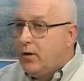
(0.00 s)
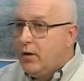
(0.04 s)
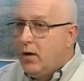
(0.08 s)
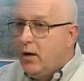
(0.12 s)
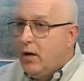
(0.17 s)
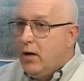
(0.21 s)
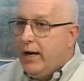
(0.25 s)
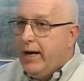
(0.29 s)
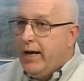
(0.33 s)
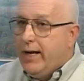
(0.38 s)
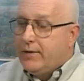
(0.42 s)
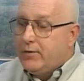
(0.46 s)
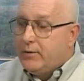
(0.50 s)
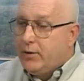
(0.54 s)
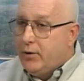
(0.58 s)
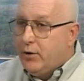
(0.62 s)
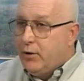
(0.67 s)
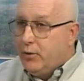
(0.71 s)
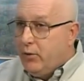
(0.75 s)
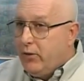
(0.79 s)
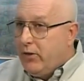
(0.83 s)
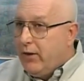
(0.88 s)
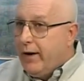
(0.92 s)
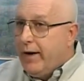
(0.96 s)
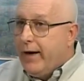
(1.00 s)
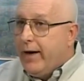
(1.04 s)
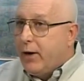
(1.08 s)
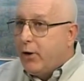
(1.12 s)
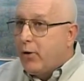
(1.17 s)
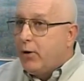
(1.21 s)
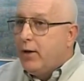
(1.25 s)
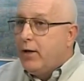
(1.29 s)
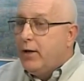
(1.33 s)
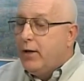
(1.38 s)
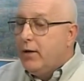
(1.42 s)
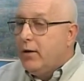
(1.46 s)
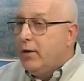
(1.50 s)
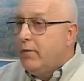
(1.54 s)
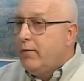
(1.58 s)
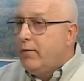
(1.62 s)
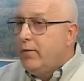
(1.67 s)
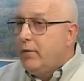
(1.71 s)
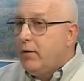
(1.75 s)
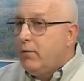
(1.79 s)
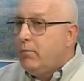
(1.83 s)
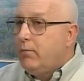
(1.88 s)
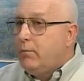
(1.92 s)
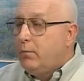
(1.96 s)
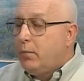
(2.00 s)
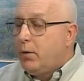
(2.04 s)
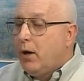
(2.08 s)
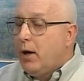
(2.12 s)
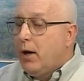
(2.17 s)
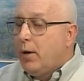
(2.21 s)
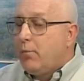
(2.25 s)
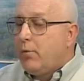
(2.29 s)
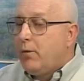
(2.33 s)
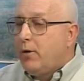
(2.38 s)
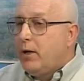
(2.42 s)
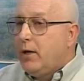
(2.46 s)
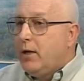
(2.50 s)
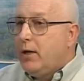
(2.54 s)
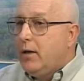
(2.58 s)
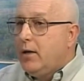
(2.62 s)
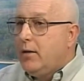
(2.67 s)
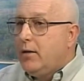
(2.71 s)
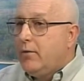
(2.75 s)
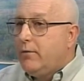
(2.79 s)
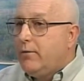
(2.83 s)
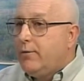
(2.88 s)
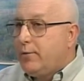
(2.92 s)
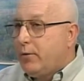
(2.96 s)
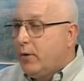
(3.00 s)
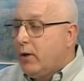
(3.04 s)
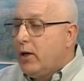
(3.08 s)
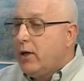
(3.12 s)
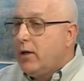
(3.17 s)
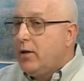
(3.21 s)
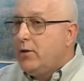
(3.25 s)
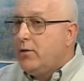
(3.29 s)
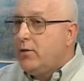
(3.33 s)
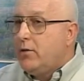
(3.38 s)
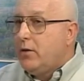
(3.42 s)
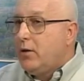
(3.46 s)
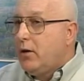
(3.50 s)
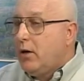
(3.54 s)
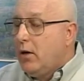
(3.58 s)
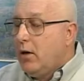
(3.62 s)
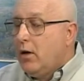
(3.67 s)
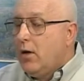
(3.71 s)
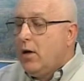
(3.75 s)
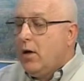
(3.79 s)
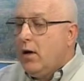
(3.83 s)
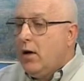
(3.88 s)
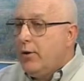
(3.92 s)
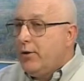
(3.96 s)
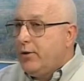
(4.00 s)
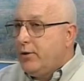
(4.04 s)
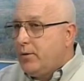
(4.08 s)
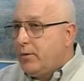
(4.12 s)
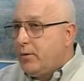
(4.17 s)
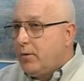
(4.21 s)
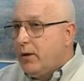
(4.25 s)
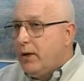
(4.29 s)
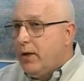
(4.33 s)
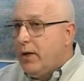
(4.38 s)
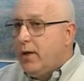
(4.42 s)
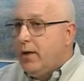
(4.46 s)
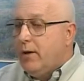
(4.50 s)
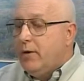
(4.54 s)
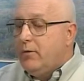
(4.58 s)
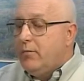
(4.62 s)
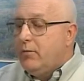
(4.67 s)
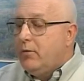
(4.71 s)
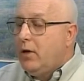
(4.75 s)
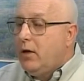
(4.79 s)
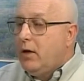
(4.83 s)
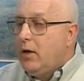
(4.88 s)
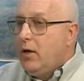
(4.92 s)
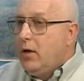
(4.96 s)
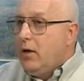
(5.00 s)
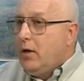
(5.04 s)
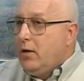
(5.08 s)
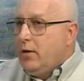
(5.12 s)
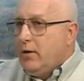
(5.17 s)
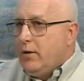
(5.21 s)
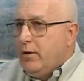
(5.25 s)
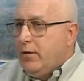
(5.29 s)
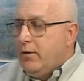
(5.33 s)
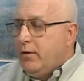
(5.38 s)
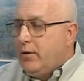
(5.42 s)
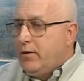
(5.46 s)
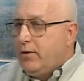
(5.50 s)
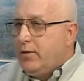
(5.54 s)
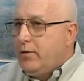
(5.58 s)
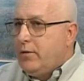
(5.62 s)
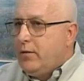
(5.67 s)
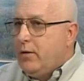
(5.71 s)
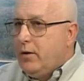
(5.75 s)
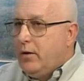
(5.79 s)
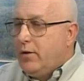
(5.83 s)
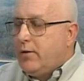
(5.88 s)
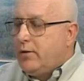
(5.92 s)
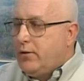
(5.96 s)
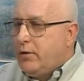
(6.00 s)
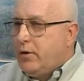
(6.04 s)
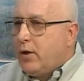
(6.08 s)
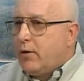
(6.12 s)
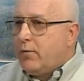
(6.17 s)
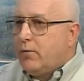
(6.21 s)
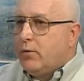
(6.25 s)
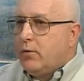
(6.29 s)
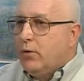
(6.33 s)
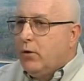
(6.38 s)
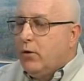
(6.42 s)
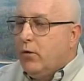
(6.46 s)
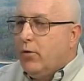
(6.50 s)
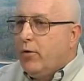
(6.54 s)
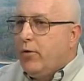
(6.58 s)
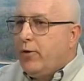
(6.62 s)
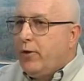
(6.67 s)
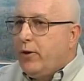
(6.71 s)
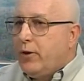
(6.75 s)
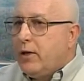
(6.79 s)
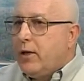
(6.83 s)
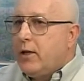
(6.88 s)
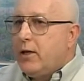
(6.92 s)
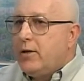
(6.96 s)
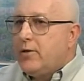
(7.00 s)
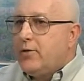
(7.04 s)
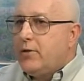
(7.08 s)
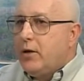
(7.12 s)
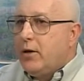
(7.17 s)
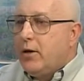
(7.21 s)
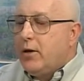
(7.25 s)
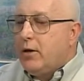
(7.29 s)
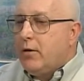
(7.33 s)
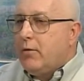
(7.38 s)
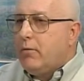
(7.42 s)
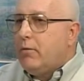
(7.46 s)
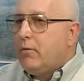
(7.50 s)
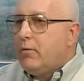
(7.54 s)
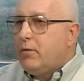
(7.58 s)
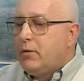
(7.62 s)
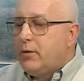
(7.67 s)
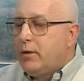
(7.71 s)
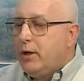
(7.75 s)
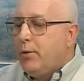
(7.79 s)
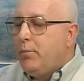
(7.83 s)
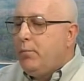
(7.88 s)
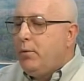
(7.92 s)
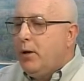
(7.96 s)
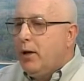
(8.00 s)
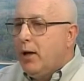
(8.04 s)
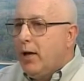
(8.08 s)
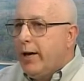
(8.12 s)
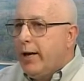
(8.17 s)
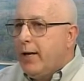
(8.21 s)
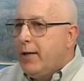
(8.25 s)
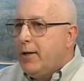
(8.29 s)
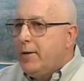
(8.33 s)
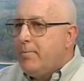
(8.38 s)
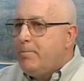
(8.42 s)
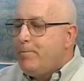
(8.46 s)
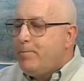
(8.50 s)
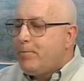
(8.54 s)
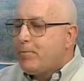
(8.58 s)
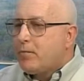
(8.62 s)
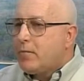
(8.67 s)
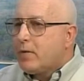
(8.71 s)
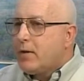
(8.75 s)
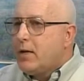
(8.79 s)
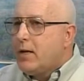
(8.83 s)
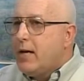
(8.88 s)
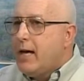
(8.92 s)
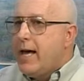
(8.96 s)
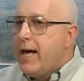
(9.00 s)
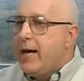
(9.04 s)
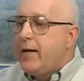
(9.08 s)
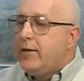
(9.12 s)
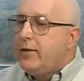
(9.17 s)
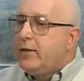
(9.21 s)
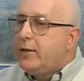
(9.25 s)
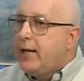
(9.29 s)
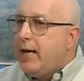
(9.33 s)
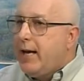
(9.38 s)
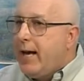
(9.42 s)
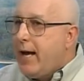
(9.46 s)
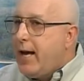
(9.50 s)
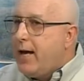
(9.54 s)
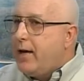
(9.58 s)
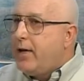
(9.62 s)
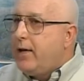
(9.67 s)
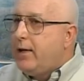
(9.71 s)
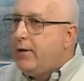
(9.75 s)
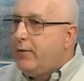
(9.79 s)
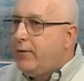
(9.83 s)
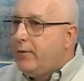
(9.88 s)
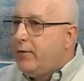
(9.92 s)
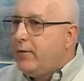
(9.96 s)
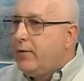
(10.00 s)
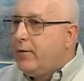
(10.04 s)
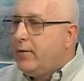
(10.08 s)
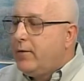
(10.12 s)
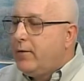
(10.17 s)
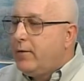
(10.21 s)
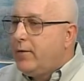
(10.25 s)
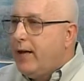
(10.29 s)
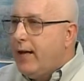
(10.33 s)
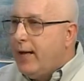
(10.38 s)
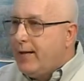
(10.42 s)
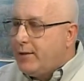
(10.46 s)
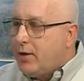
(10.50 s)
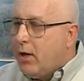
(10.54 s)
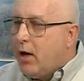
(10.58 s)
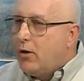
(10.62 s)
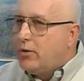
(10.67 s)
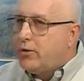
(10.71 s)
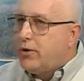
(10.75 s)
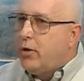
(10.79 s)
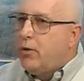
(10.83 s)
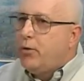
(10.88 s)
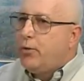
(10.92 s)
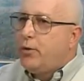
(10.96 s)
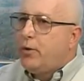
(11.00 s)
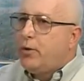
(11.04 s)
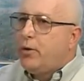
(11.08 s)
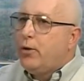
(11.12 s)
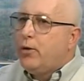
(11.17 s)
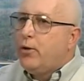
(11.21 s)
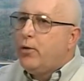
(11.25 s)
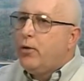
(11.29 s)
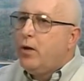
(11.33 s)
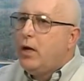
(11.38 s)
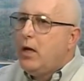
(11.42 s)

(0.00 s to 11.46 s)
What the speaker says: has to do with the area of the property and the frontage on the street. And there's several things that are stipulated. Out in the county, that's also true,